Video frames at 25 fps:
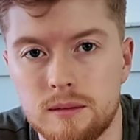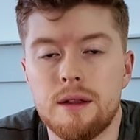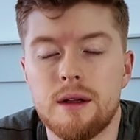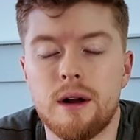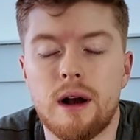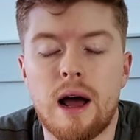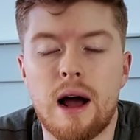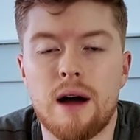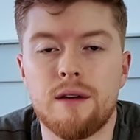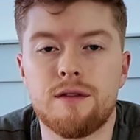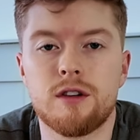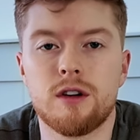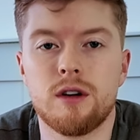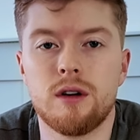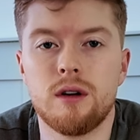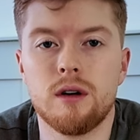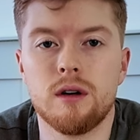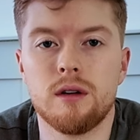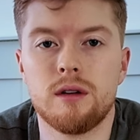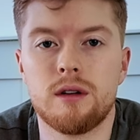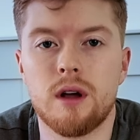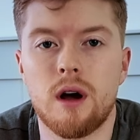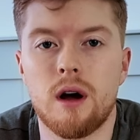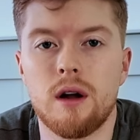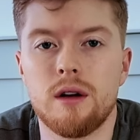Then after
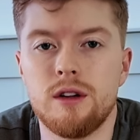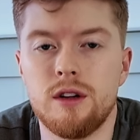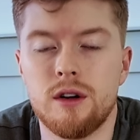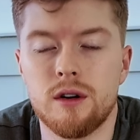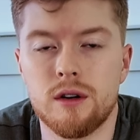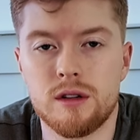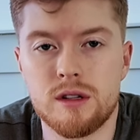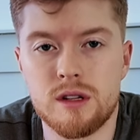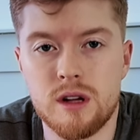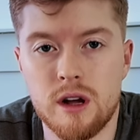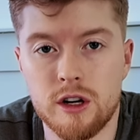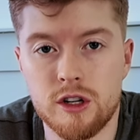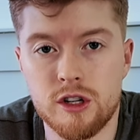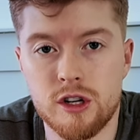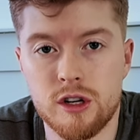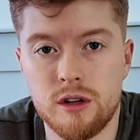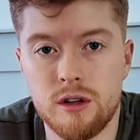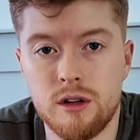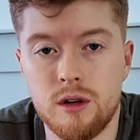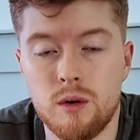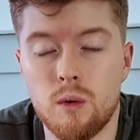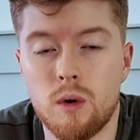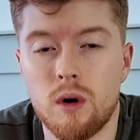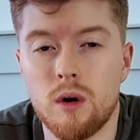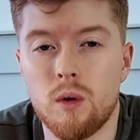you're done your session,
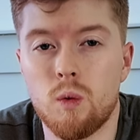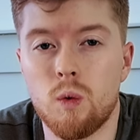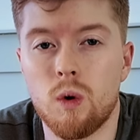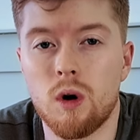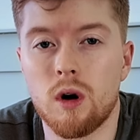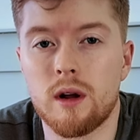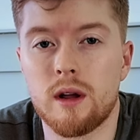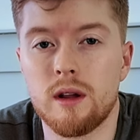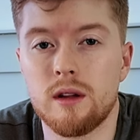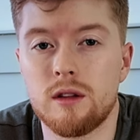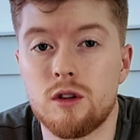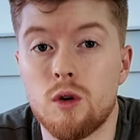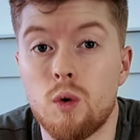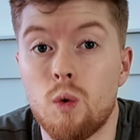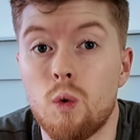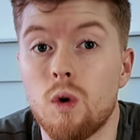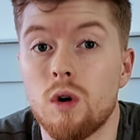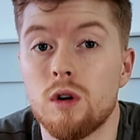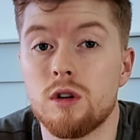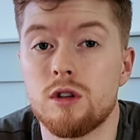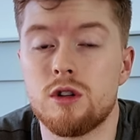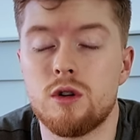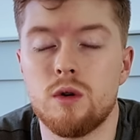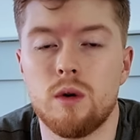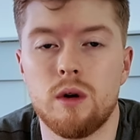you want to work
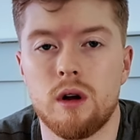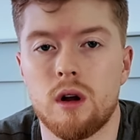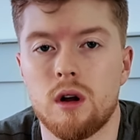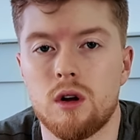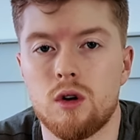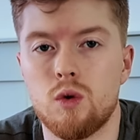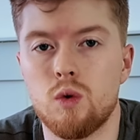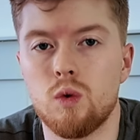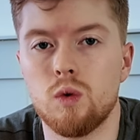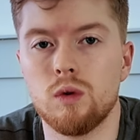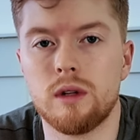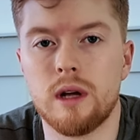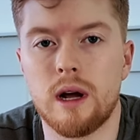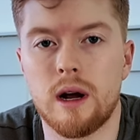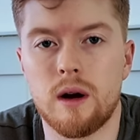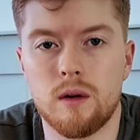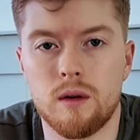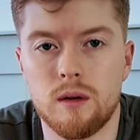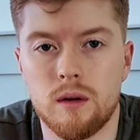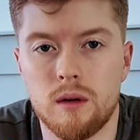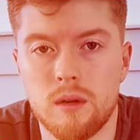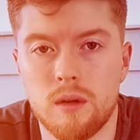towards doing a cool down.